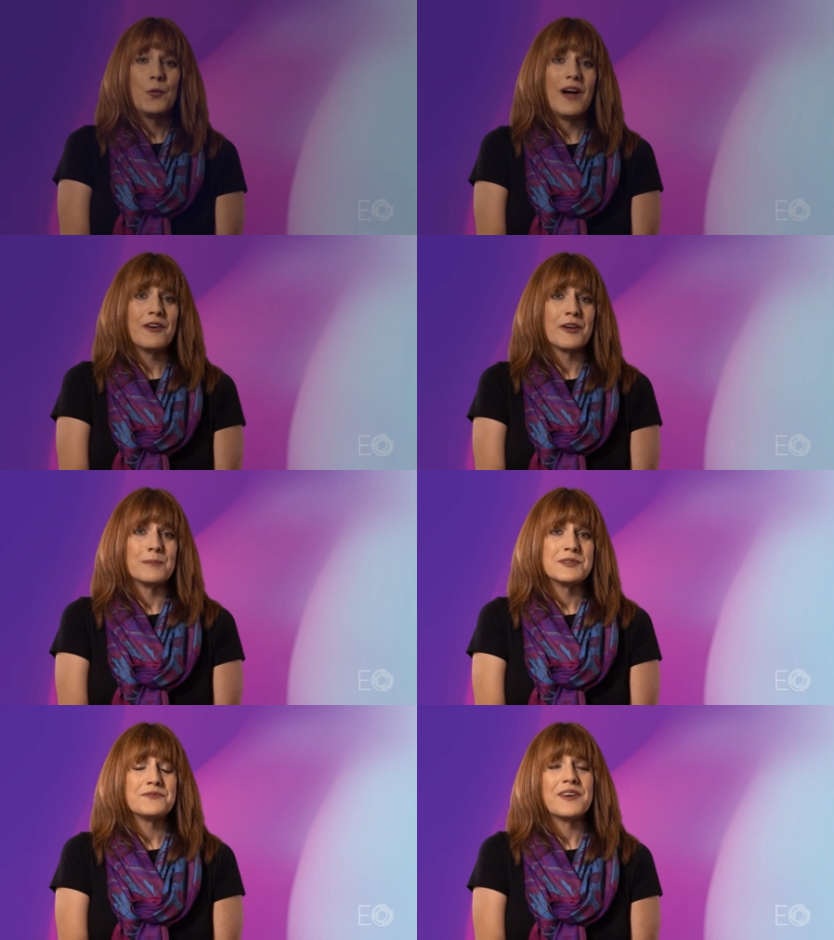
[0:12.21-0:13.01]

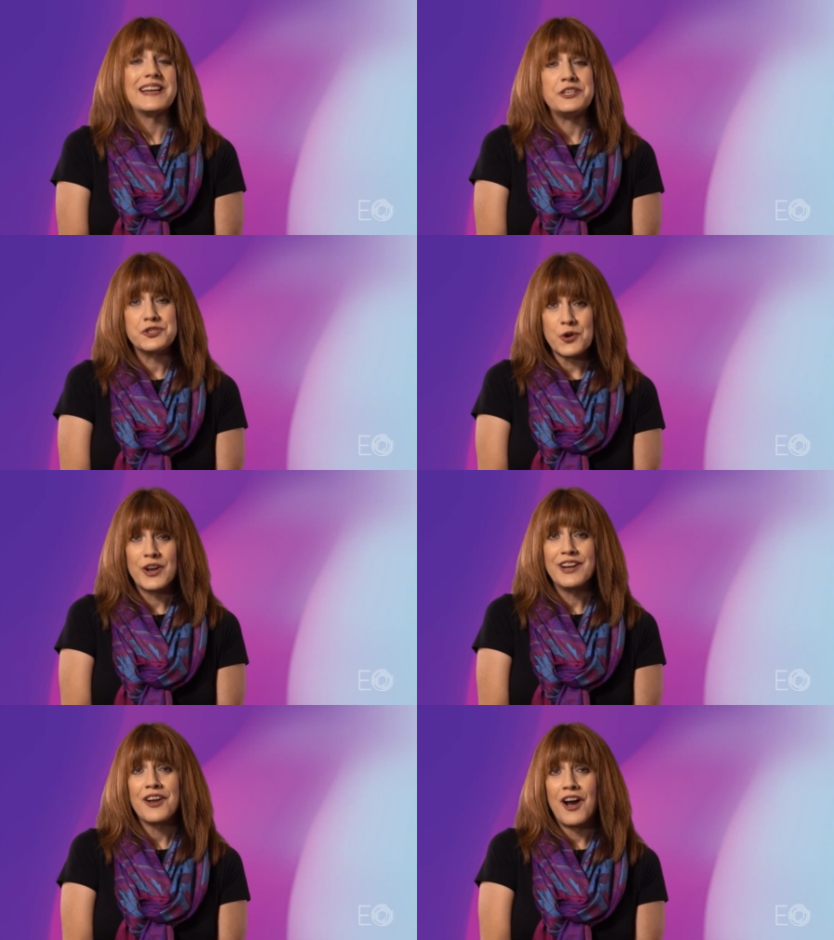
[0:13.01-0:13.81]
Welcome to Finding
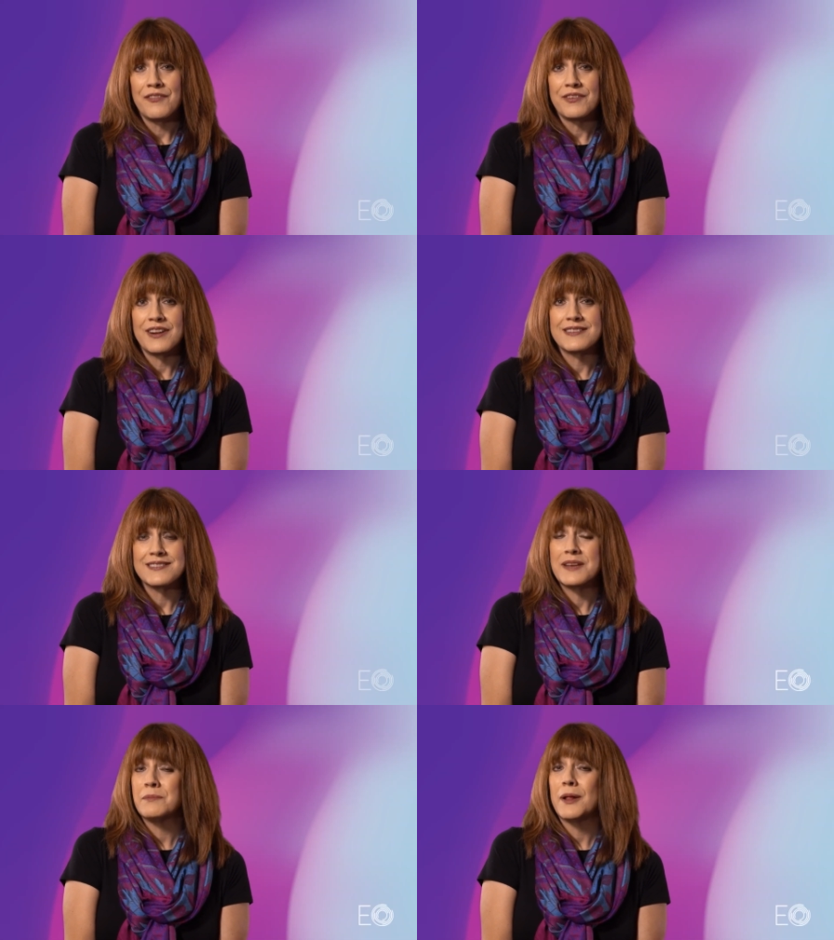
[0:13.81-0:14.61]
Joy and Confidence
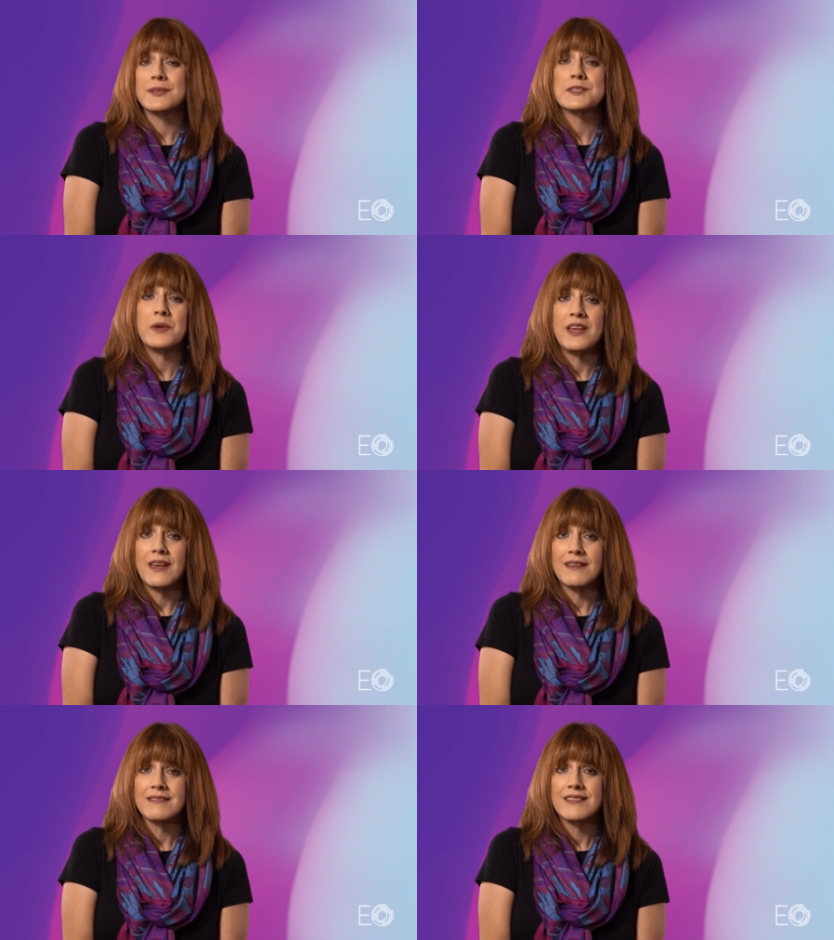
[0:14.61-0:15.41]
in Public
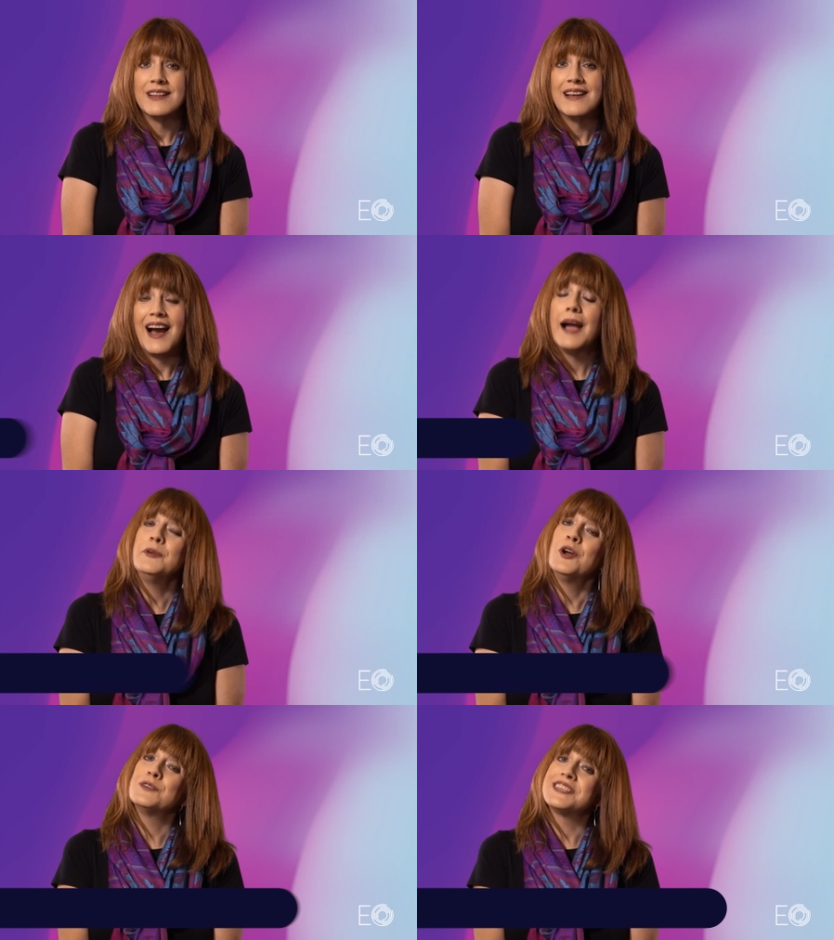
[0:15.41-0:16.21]
Speaking. I'm
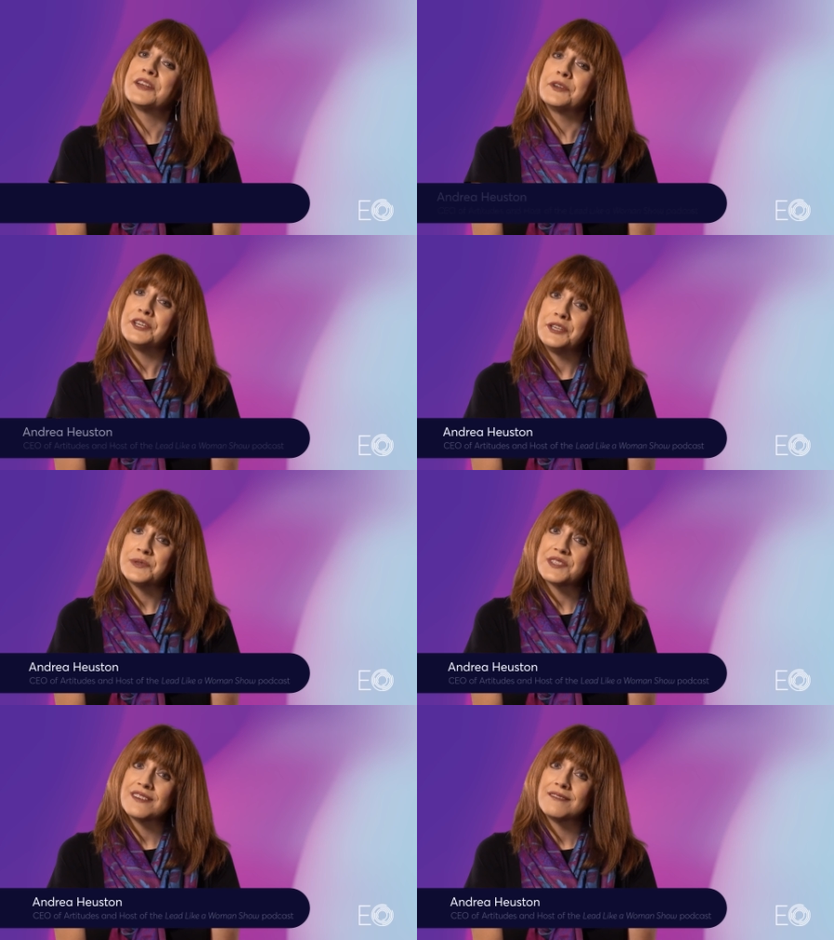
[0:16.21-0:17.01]
your host, Andrea
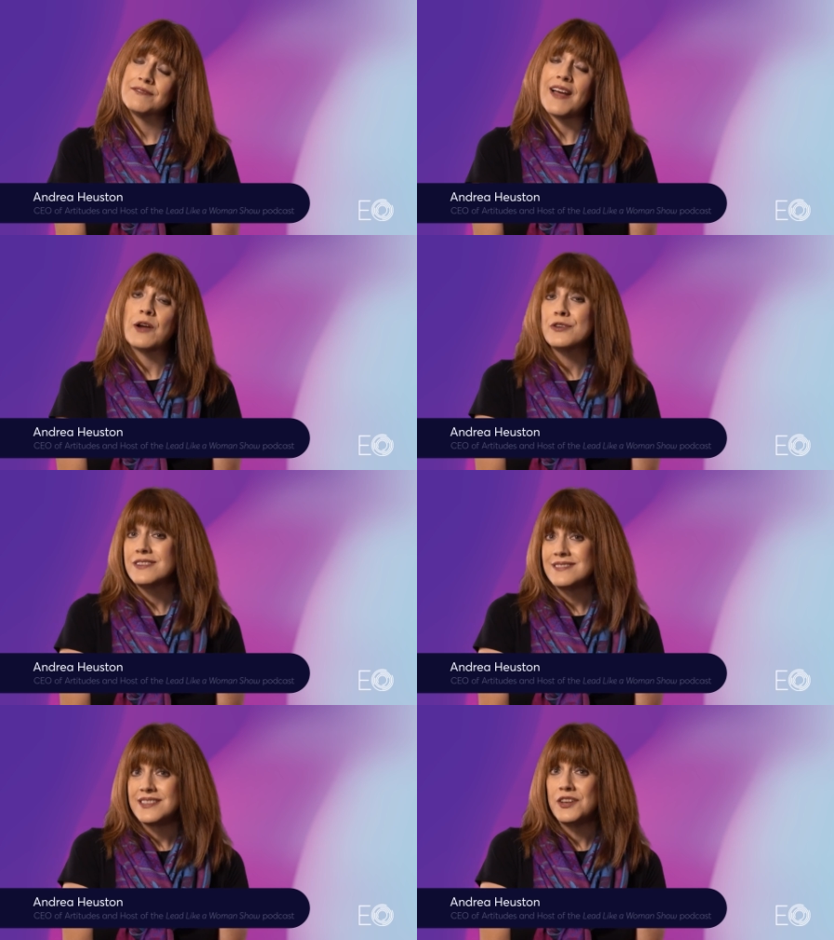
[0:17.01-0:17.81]
Houston, founder
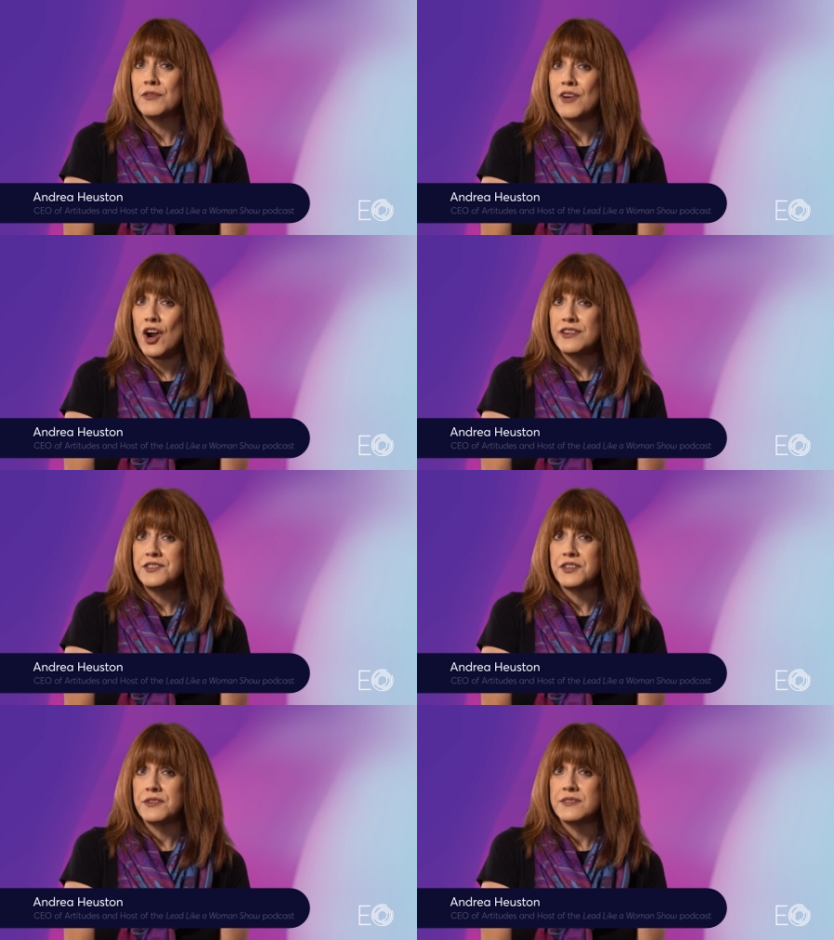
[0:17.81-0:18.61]
and CEO of
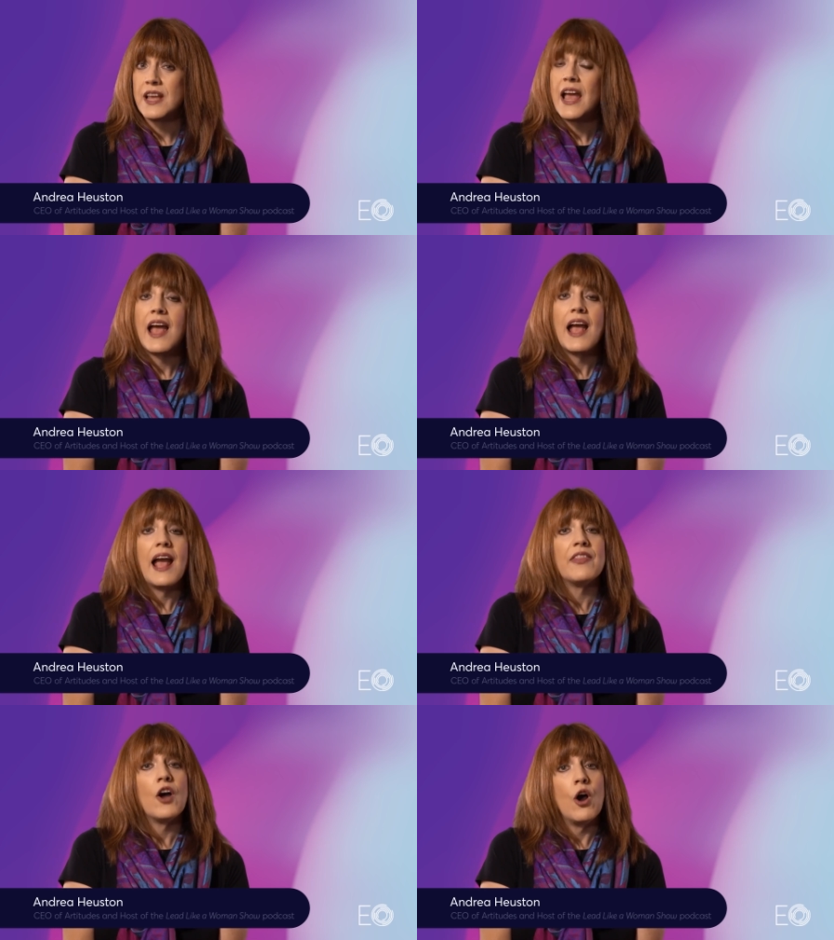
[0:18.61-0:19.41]
Artitudes,
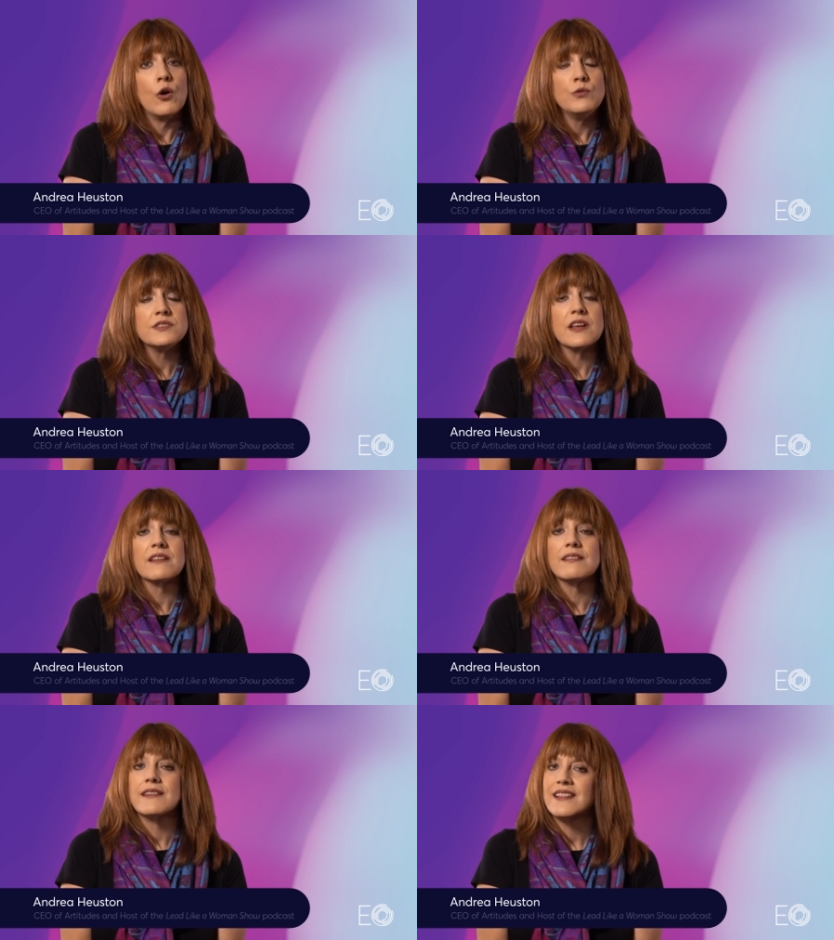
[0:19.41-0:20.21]
and the host of
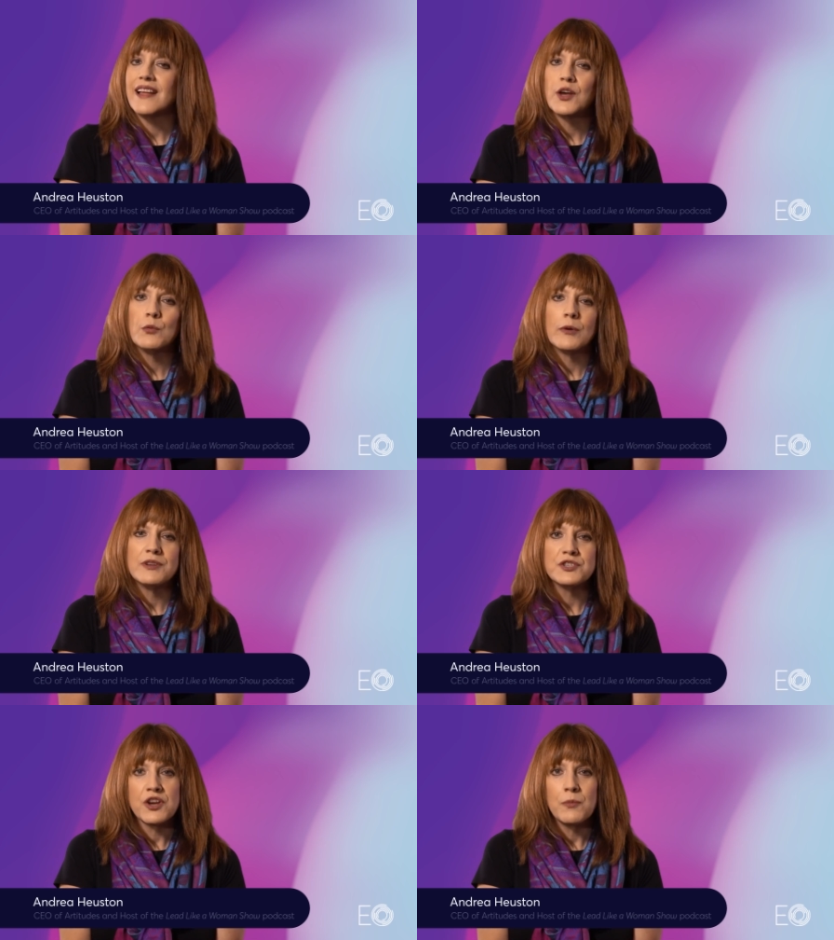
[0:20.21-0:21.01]
the Lead Like a
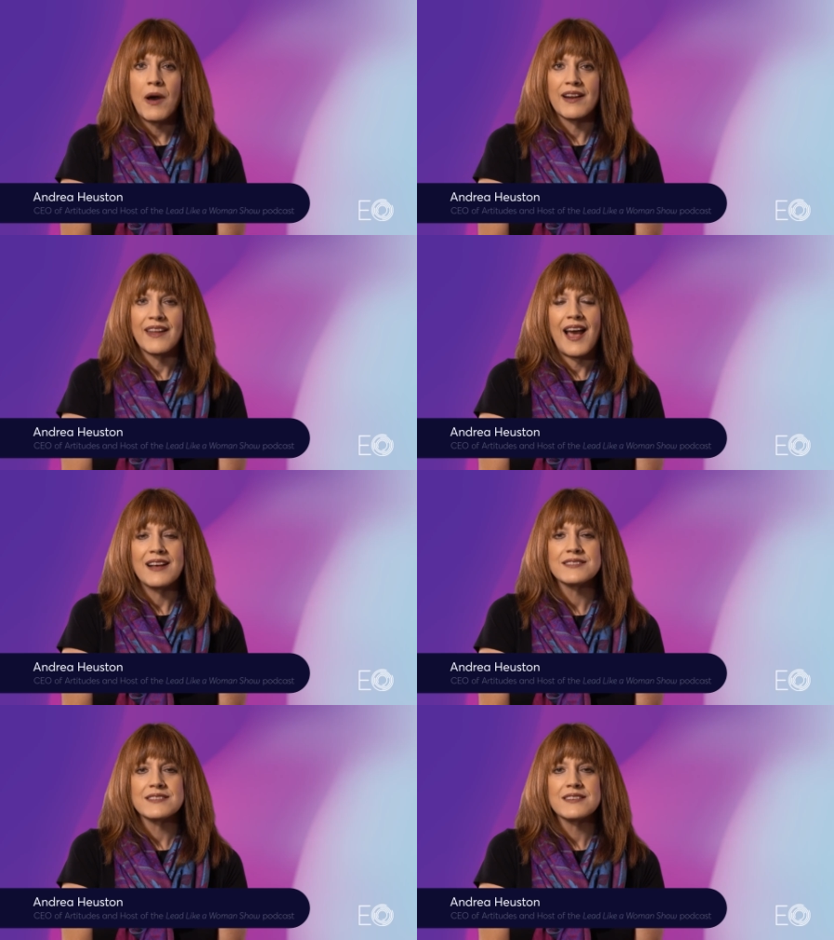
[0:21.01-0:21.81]
Woman Show
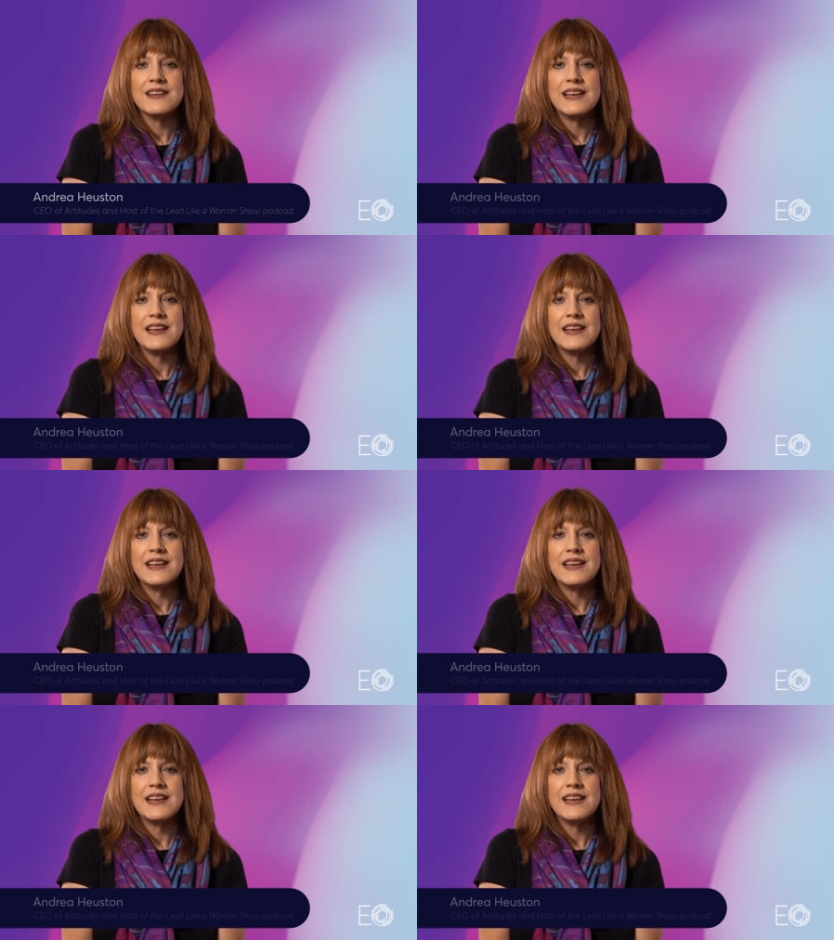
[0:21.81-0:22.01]
podcast.